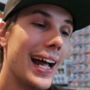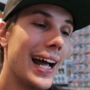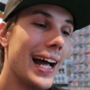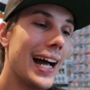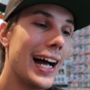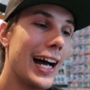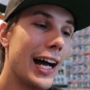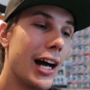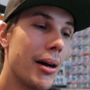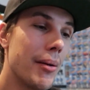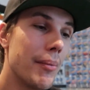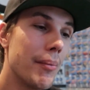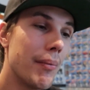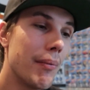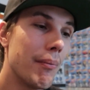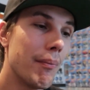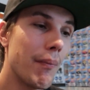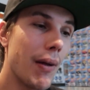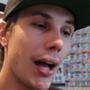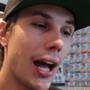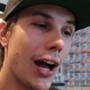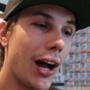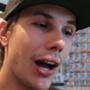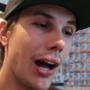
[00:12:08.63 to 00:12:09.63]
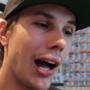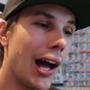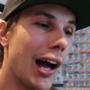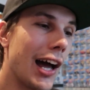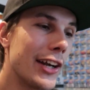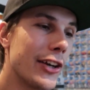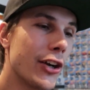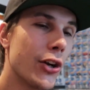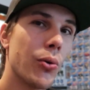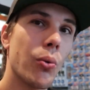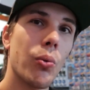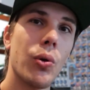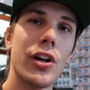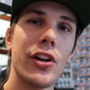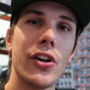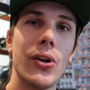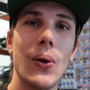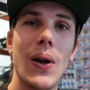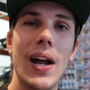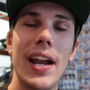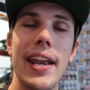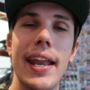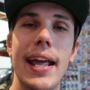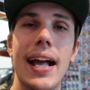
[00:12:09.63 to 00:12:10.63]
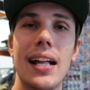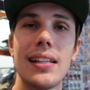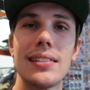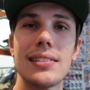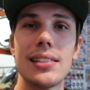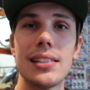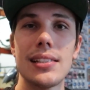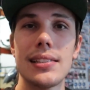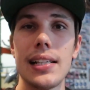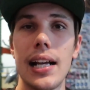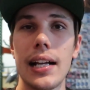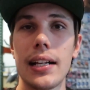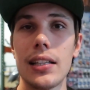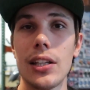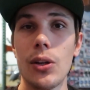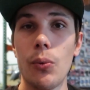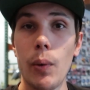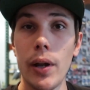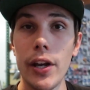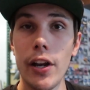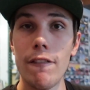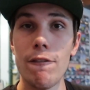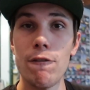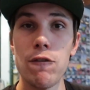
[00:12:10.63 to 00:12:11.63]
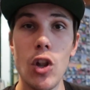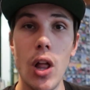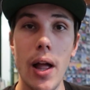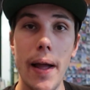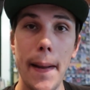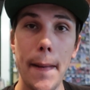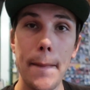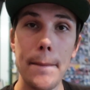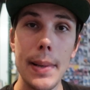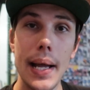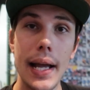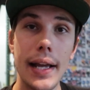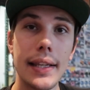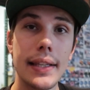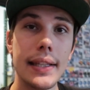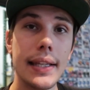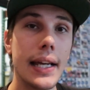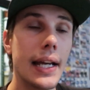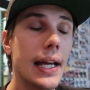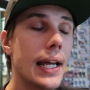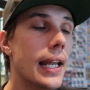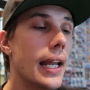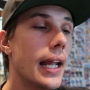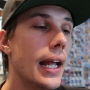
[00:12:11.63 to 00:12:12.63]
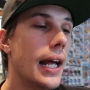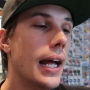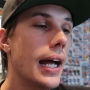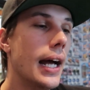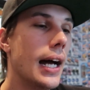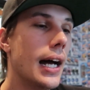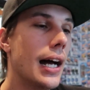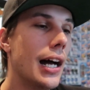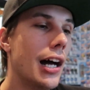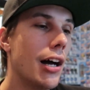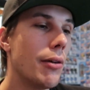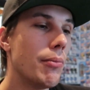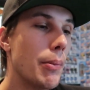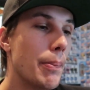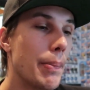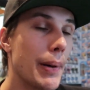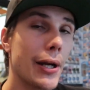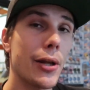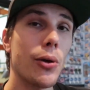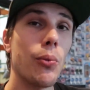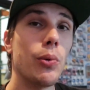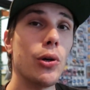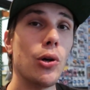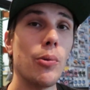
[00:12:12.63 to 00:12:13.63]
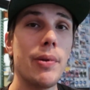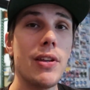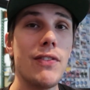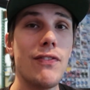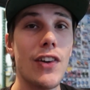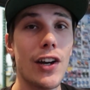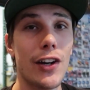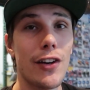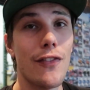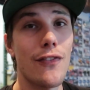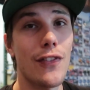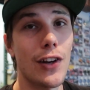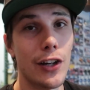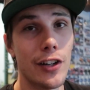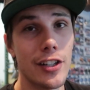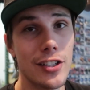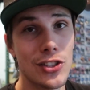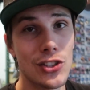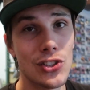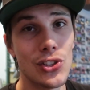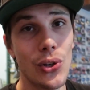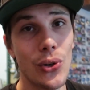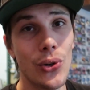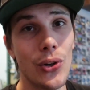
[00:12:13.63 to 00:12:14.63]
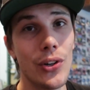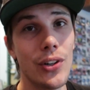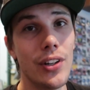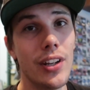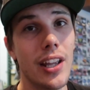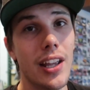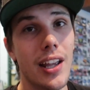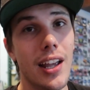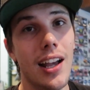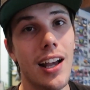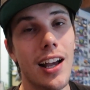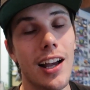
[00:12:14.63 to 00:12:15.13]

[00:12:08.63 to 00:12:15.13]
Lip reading: I don't want to announce exactly when I'm flying back yet, but it will be very, very soon.